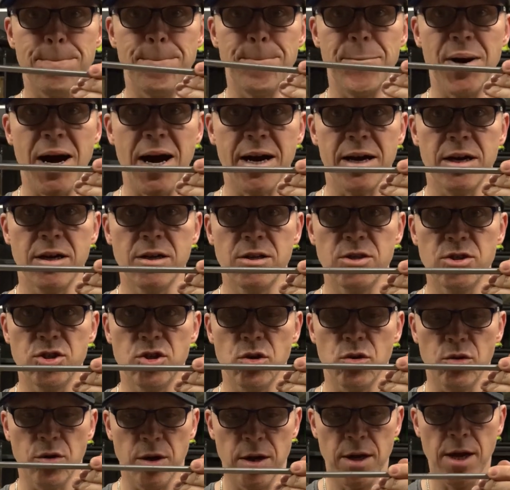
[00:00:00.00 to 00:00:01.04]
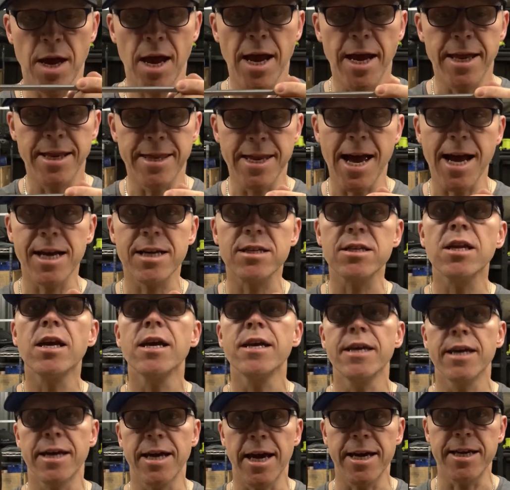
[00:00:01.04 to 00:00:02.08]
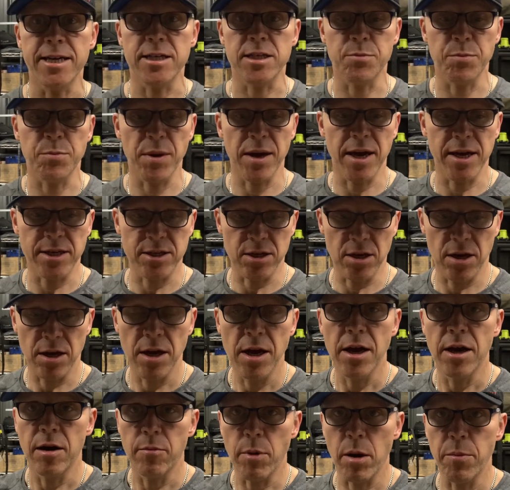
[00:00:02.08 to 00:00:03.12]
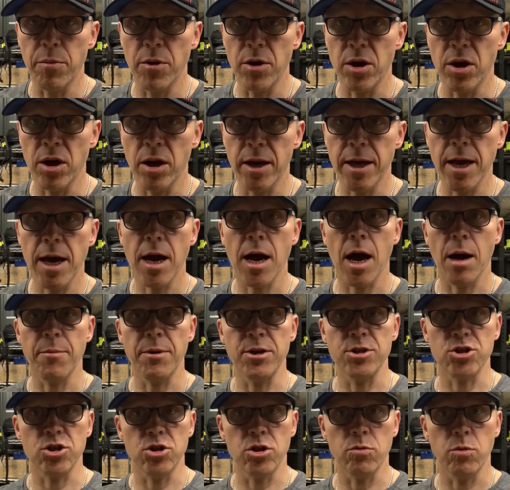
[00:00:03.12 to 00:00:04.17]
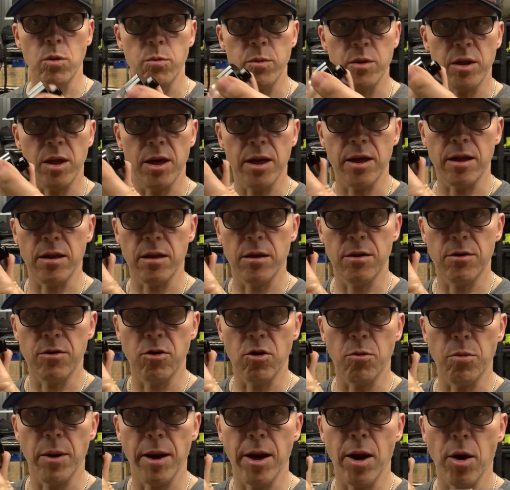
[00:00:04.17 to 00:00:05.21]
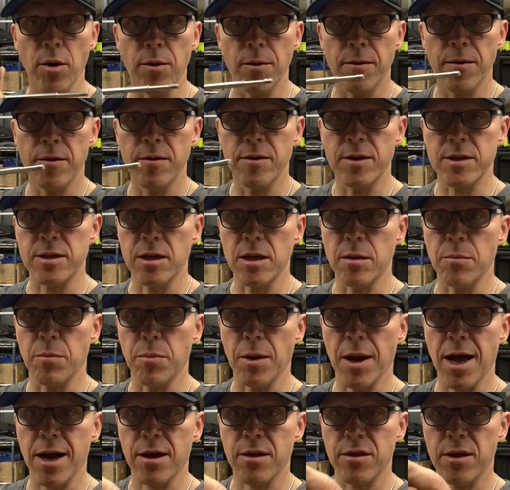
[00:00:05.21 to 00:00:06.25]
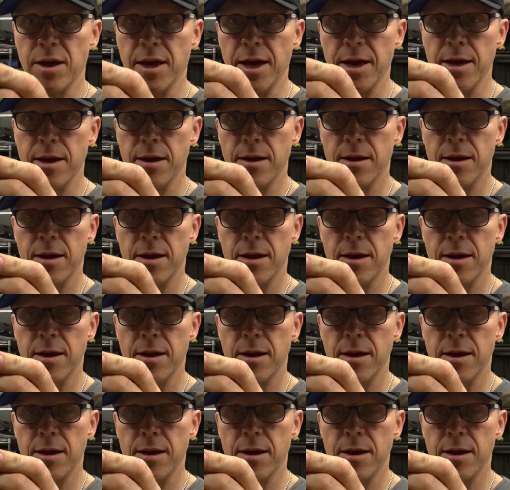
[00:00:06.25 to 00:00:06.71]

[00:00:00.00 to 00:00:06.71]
Bang, done. Next, you get your spacer. Remember earlier, I mentioned the one with the little nubbling on, this little black thing here.